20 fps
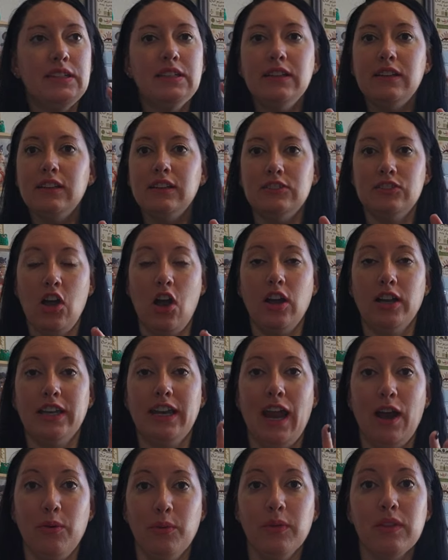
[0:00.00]
needed to talk
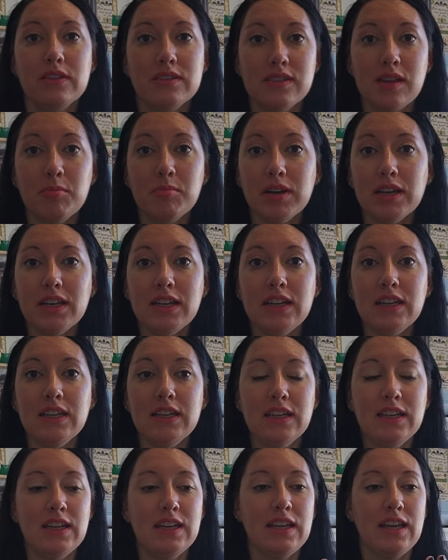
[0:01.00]
it out with somebody
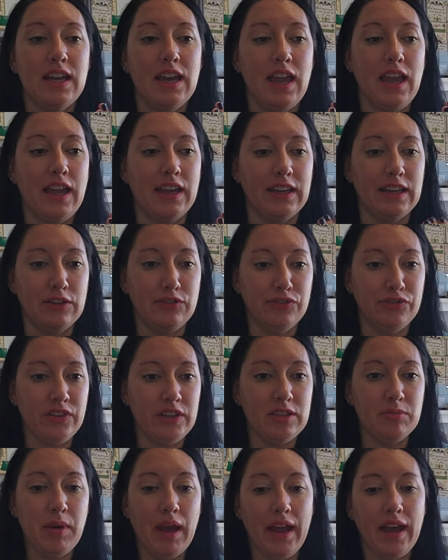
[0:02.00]
and get
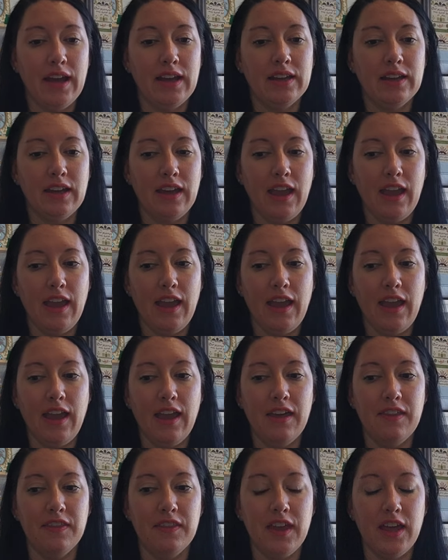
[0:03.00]
feedback
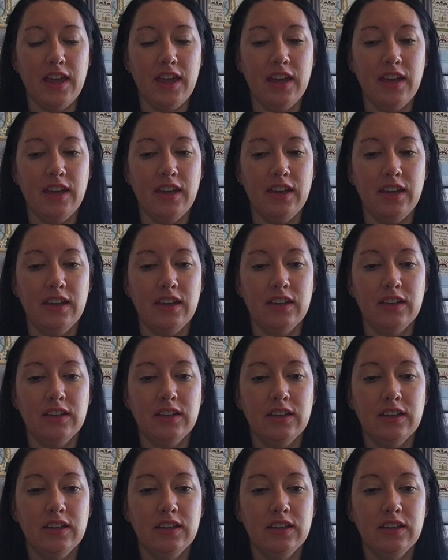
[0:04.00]
and then